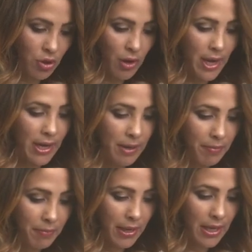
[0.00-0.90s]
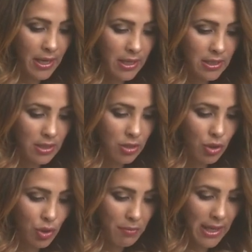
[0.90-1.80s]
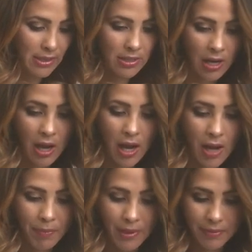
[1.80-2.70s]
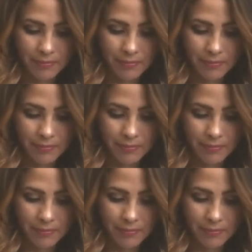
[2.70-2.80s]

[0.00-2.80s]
to go ahead and pin it to my top.